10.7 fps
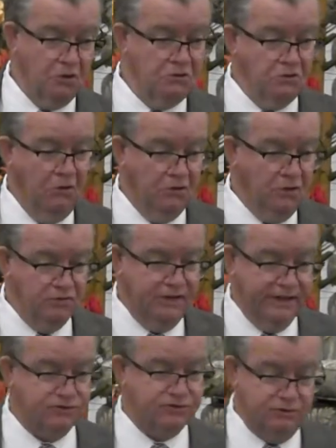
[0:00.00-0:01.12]
are you going on
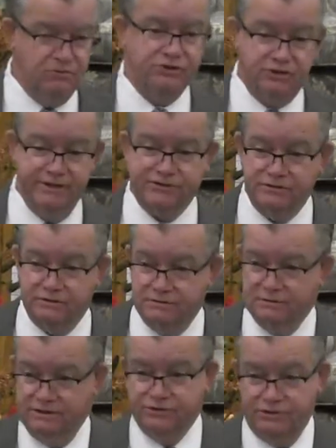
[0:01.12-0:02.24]
this? You just listen.
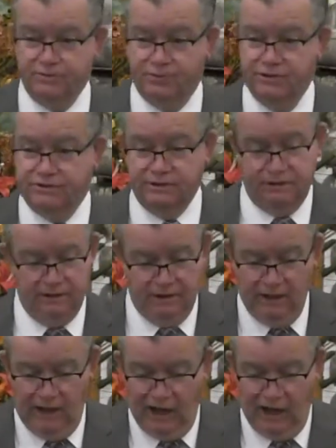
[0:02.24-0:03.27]
This is good preaching. Yeah.